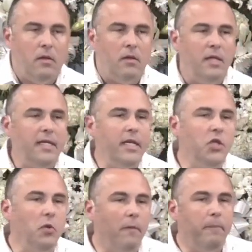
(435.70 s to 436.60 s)
This
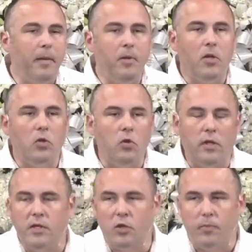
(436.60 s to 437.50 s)
issue of biblical
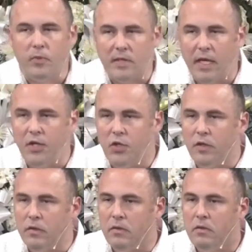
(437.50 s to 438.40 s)

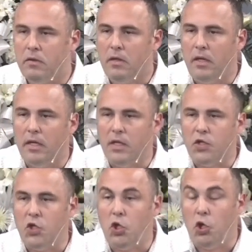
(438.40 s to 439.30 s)
interpretation
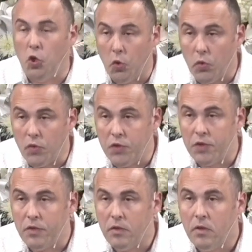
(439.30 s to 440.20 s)
is
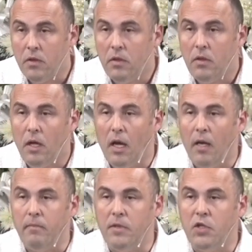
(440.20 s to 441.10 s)
huge.
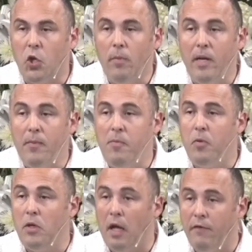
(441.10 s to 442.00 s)
Um, so many
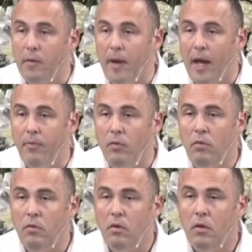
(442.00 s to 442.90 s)
people love the
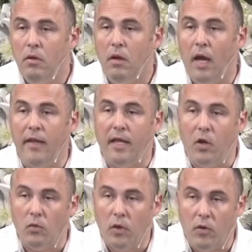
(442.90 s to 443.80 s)
Bible and they
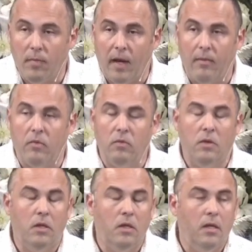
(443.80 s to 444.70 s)
don't know the Bible.
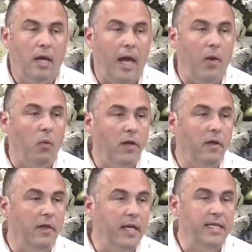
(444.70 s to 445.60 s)
And one of
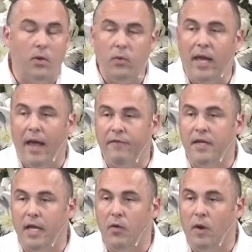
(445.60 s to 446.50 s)
the things that we have
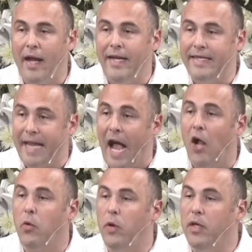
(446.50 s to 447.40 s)
to get right is
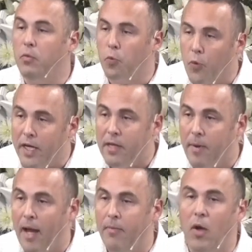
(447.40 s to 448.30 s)
how do we read the
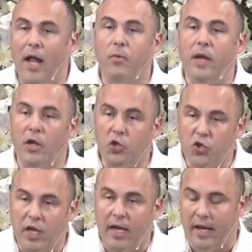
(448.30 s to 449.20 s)
Bible? How do we
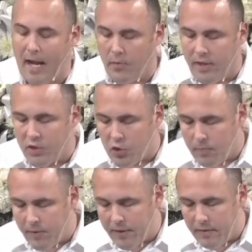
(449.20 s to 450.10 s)
understand it? How do we
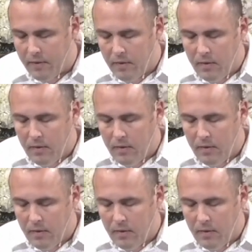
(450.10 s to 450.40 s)
interpret it?